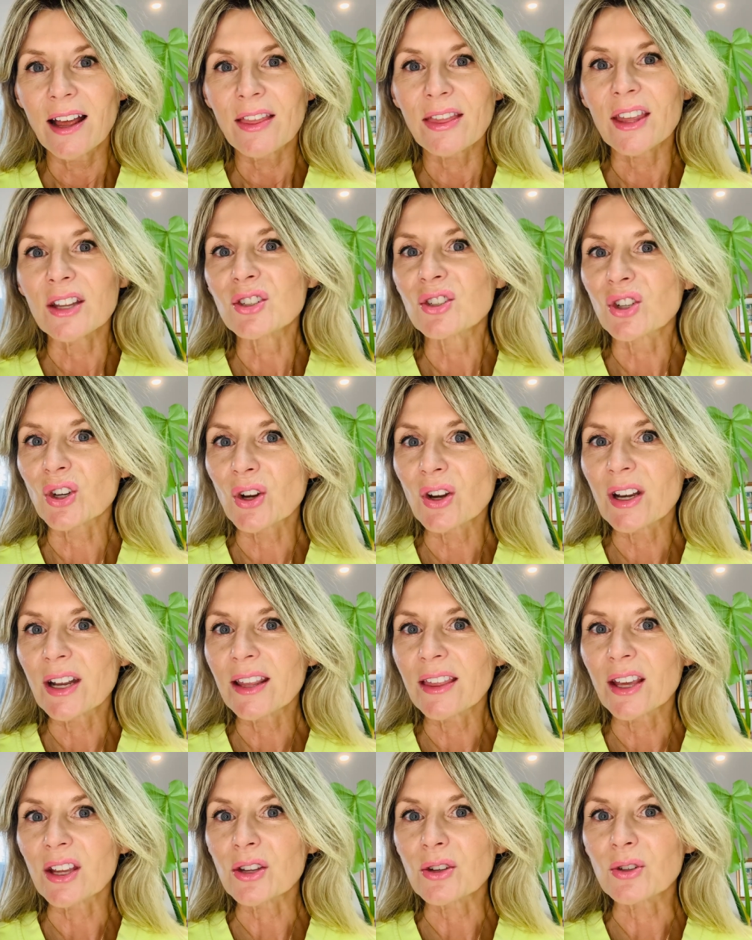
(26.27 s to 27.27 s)
the journey
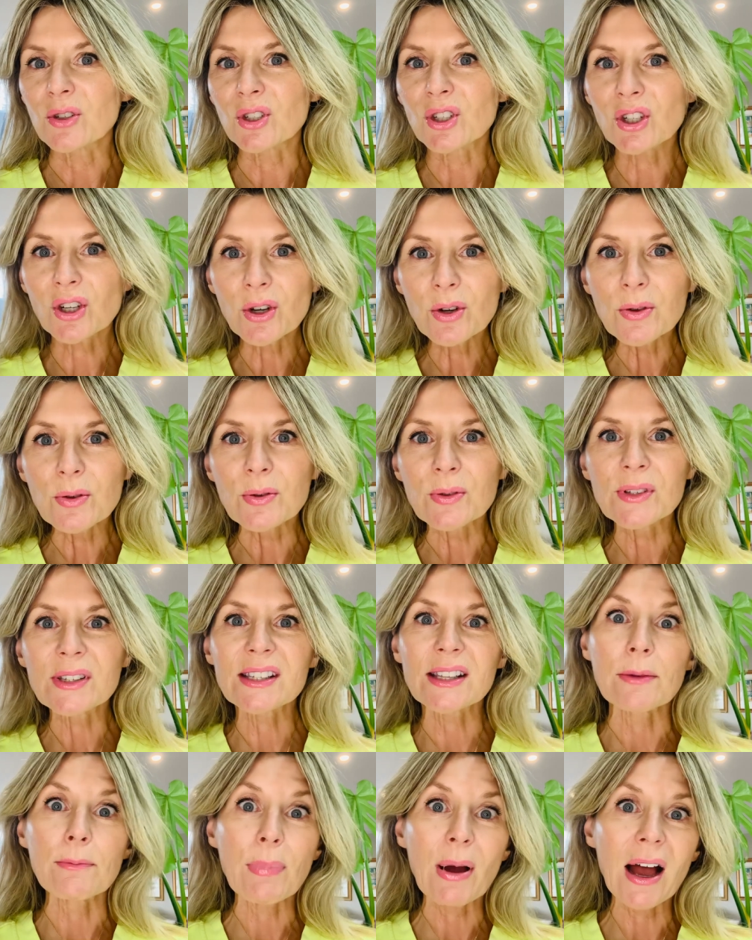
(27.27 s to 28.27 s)
that you choose,
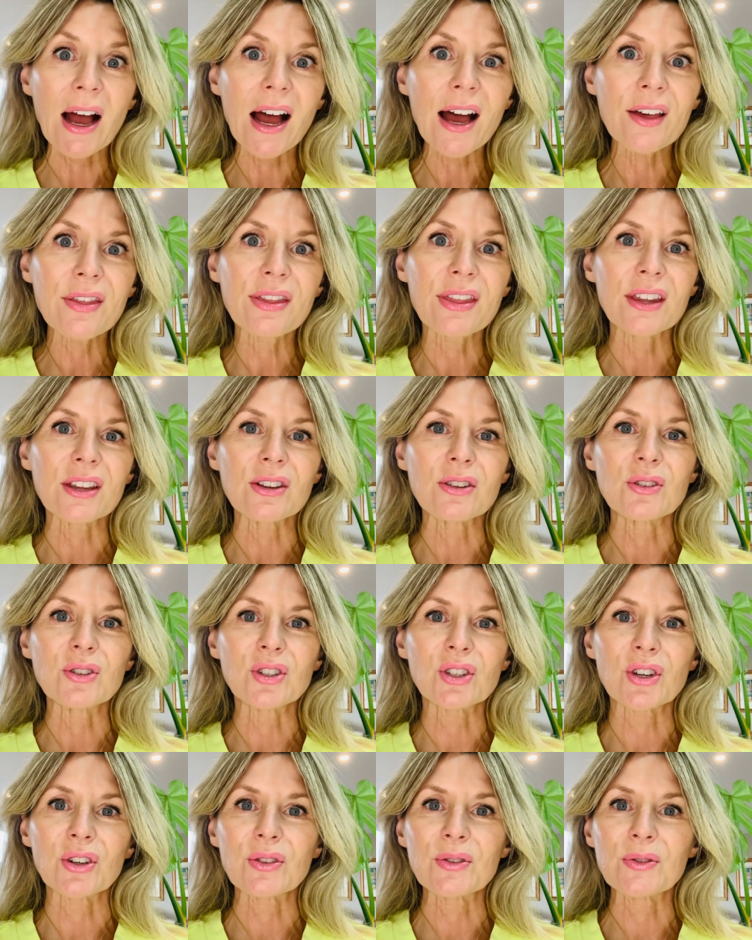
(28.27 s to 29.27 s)
the path that you
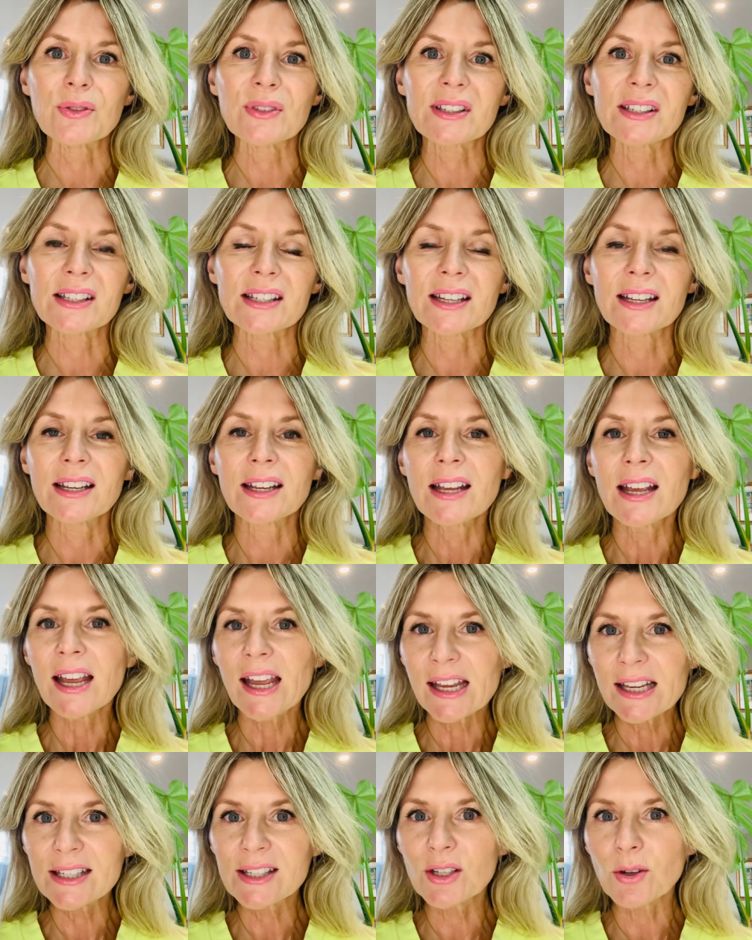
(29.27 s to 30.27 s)
choose,
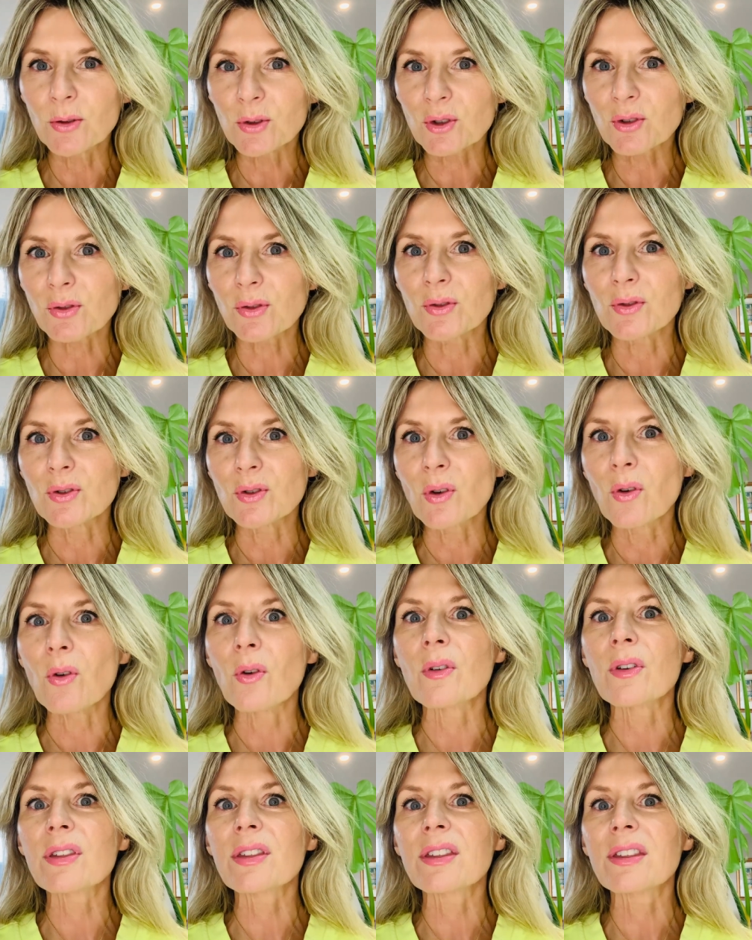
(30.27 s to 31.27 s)
is your true
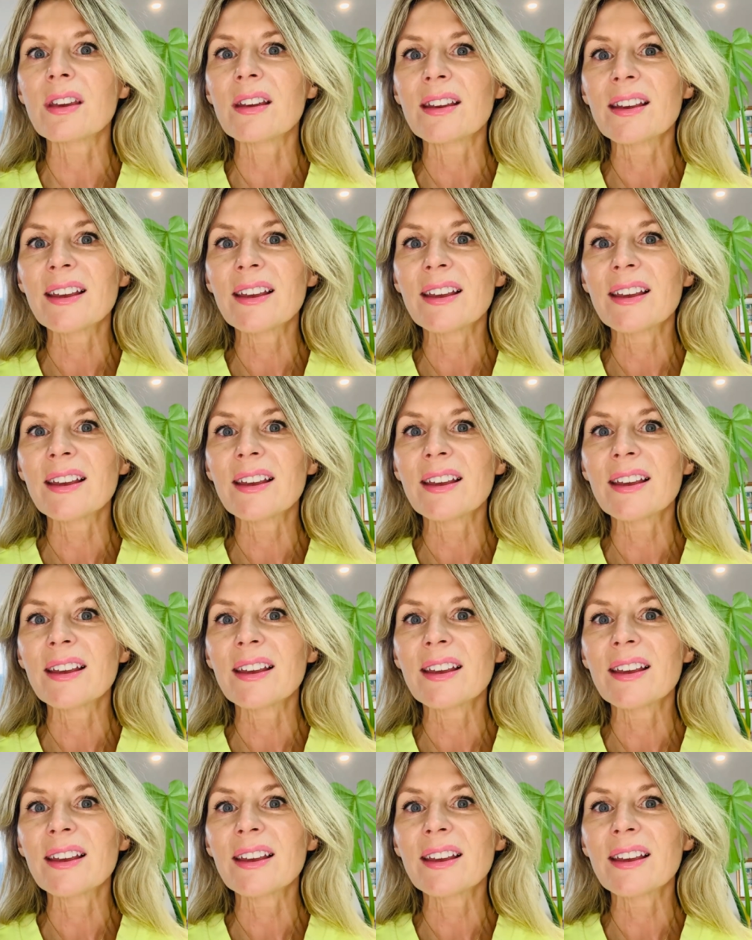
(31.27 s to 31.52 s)
north,